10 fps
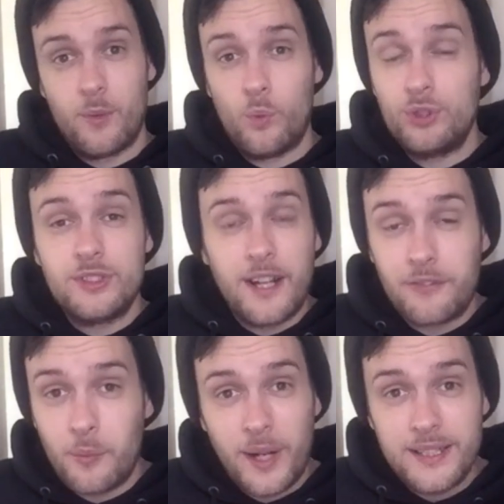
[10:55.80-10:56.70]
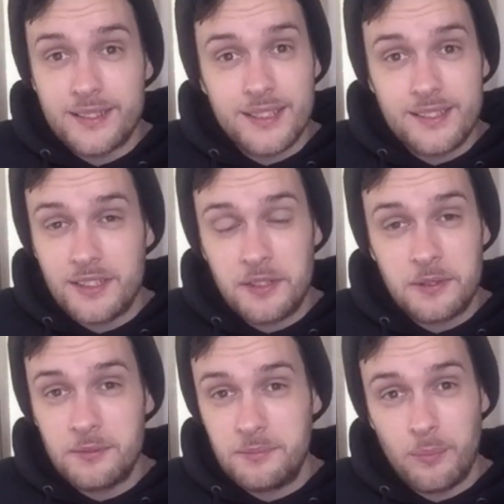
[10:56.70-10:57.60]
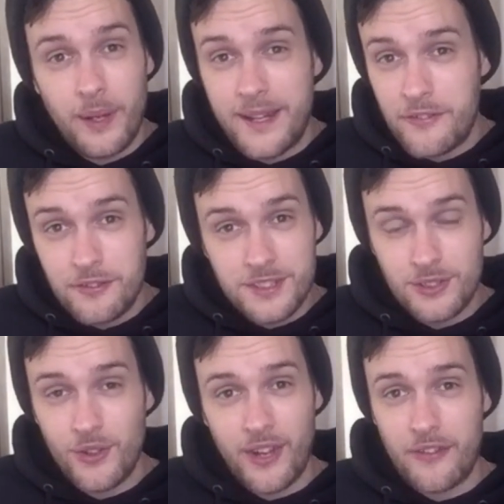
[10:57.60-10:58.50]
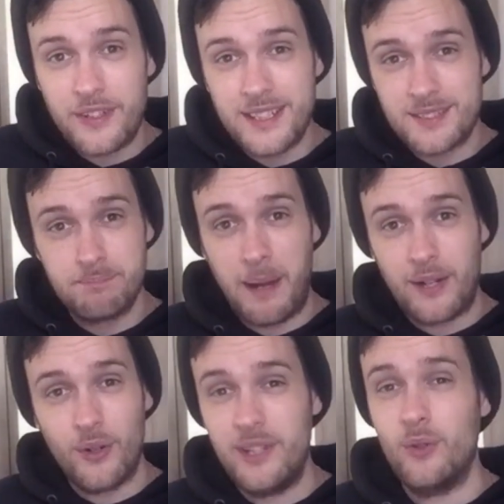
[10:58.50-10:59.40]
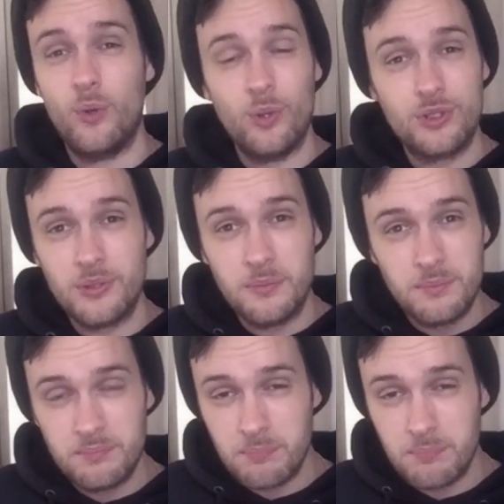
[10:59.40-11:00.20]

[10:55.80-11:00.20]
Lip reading: we'll just have to wait until whenever it's on. I think it's back on in autumn,